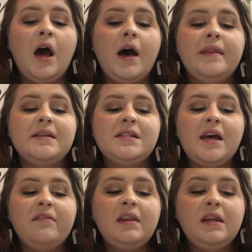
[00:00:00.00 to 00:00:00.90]
On the
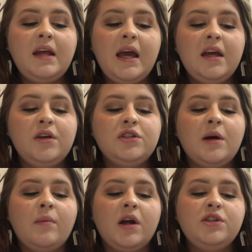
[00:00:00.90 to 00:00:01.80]
7th day you
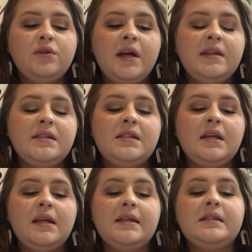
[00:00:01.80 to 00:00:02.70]
shall march around the
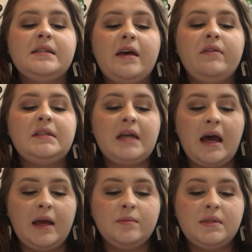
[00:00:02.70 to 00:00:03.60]
city 7
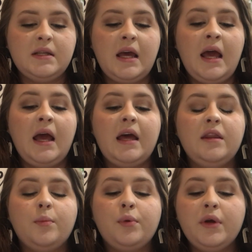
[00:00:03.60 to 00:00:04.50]
times,
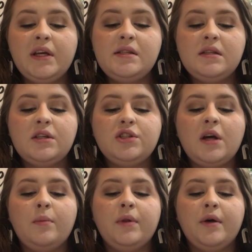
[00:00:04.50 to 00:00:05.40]
and the priest
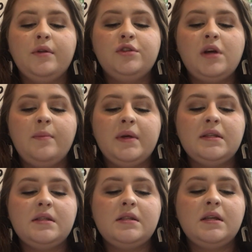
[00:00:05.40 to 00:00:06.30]
shall blow the
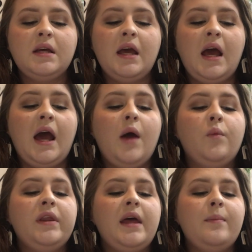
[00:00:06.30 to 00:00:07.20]
trumpets.
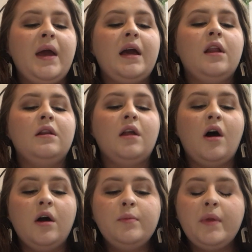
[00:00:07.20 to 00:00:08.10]
And when they make a
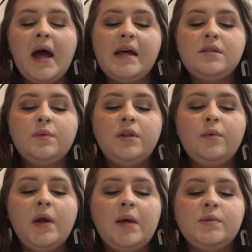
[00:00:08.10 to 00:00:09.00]
long blast with the
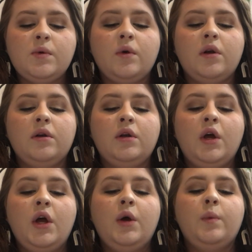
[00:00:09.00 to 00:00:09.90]
ram's horn,
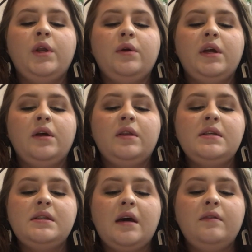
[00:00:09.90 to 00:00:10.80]
when you hear
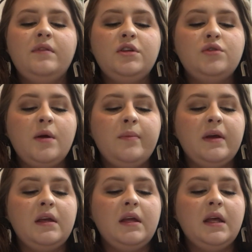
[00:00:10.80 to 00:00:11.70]
the sound of the
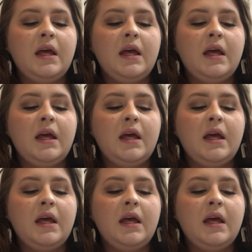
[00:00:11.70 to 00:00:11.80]
trumpet,